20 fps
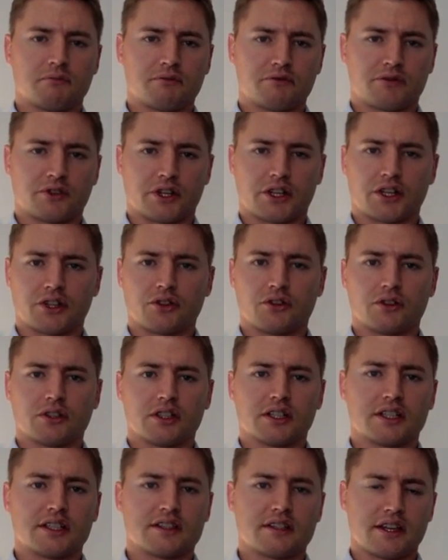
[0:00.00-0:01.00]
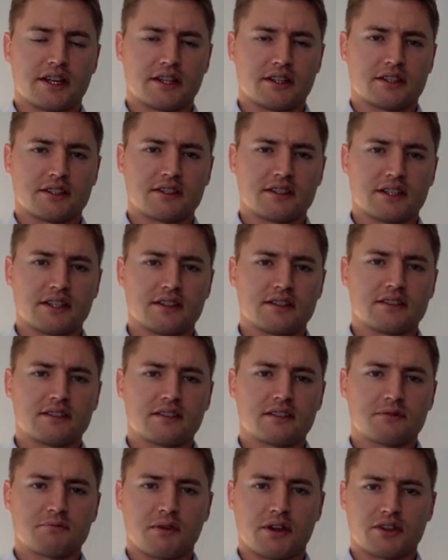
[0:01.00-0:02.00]
for canola and seeds,
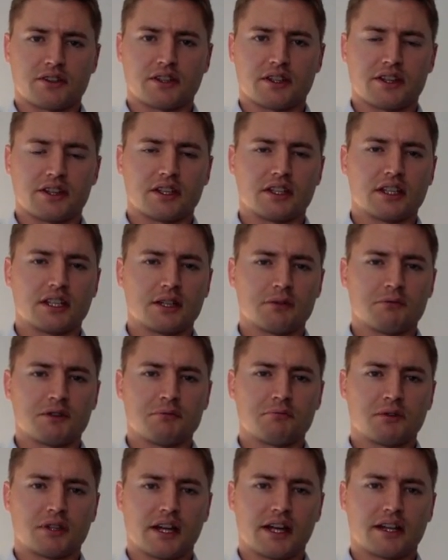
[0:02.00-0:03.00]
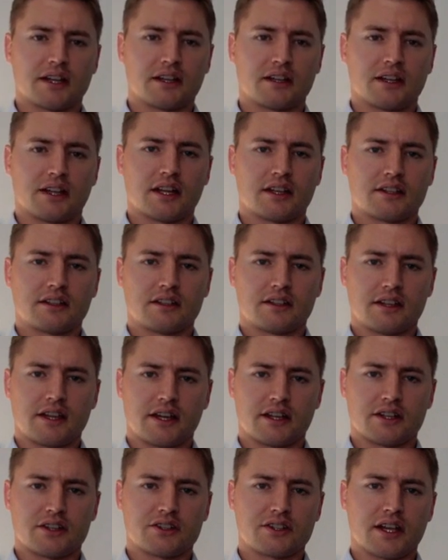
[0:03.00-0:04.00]
especially that need to be planted
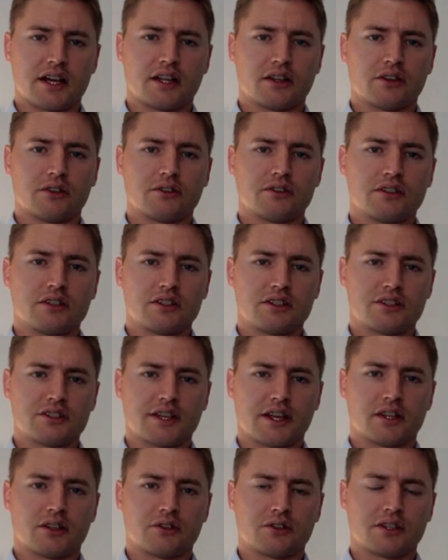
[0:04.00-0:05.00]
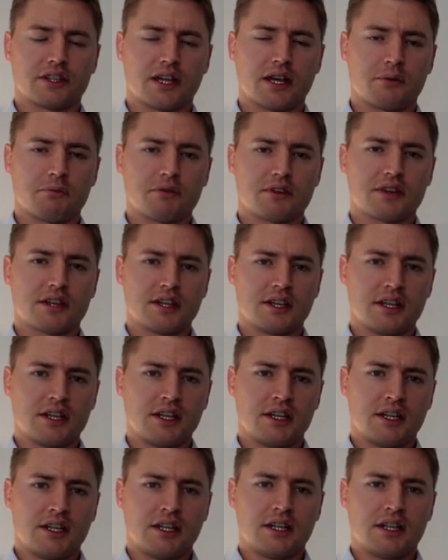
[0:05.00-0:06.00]
at a shallow depth.
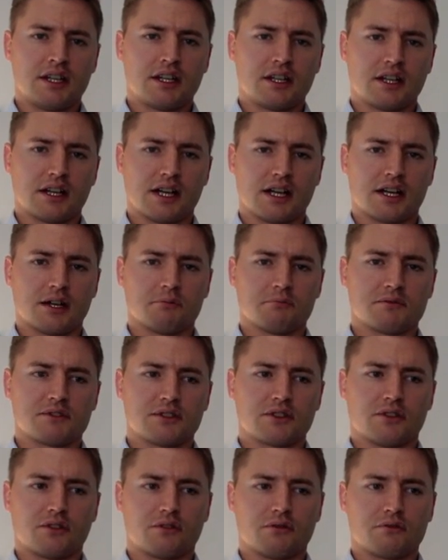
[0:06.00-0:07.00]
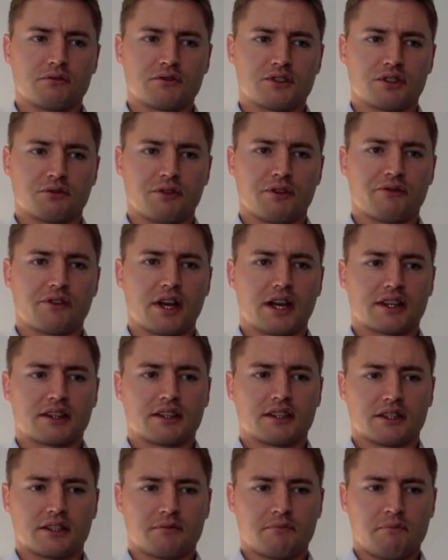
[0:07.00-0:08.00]
So we've
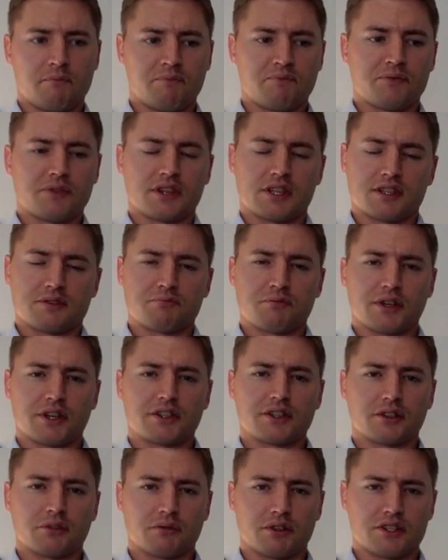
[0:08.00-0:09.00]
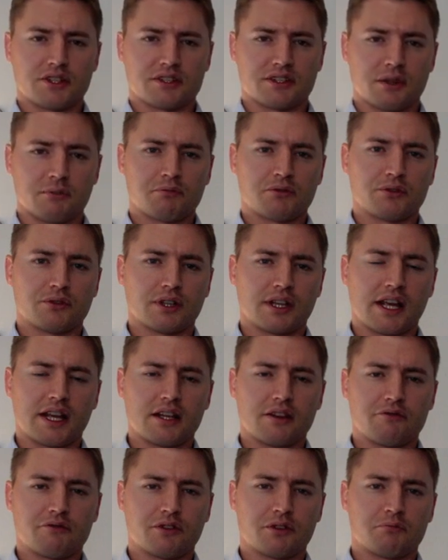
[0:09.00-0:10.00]
got the Sprinter, which is up to an
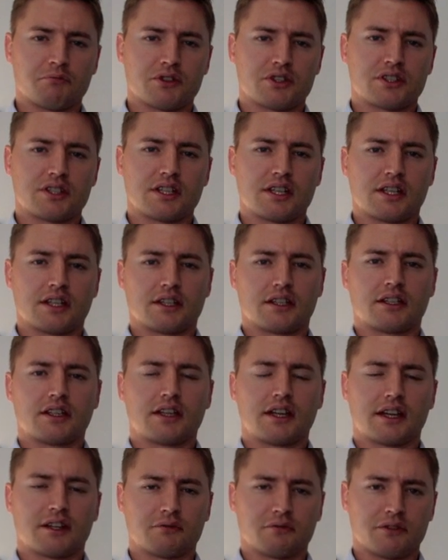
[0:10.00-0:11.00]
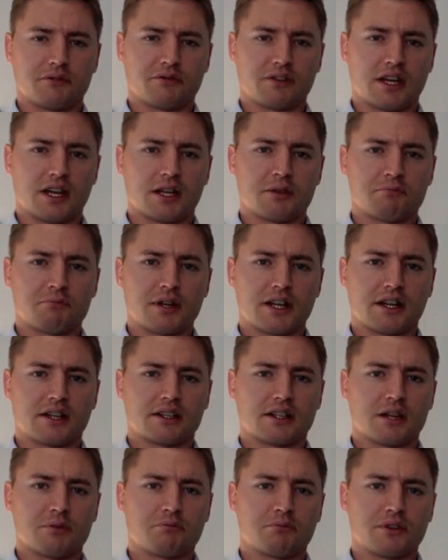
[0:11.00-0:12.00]
80-foot machine, and we've got it
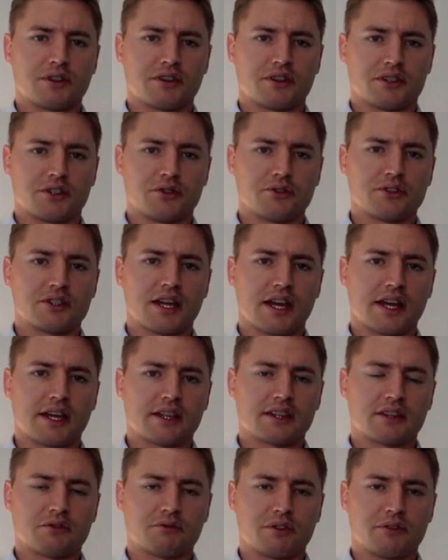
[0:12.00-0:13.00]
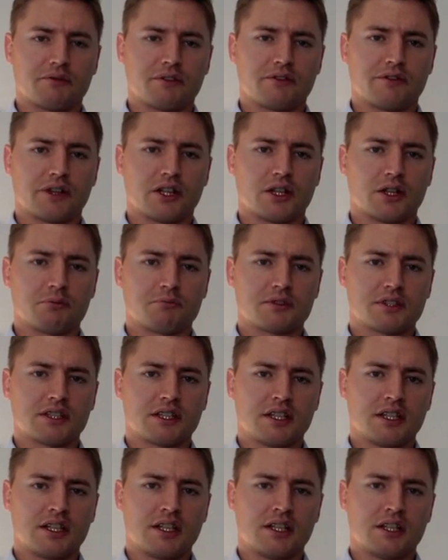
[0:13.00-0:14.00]
paired up with a new tank that we've developed,
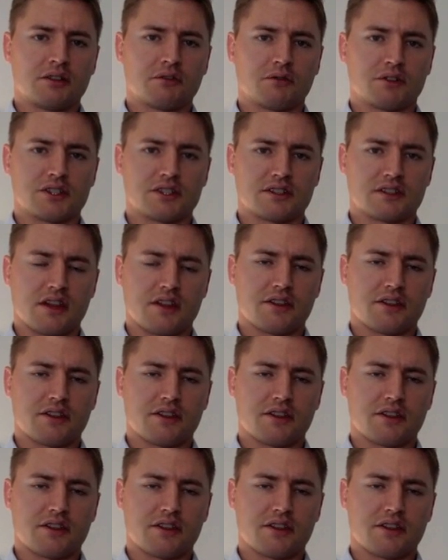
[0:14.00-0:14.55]
which is a